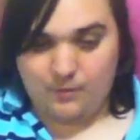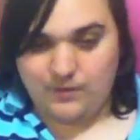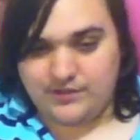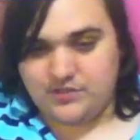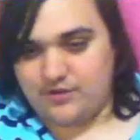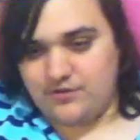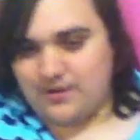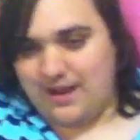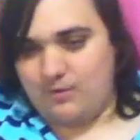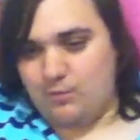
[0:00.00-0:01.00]
we're showing
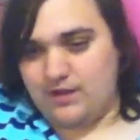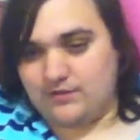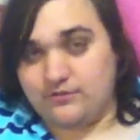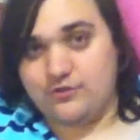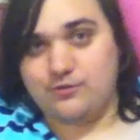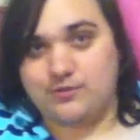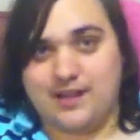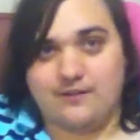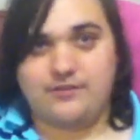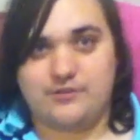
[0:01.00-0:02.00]
you how it worked on 2
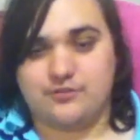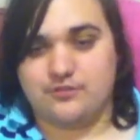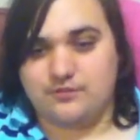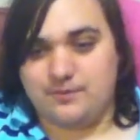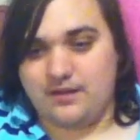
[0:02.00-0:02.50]
televisions.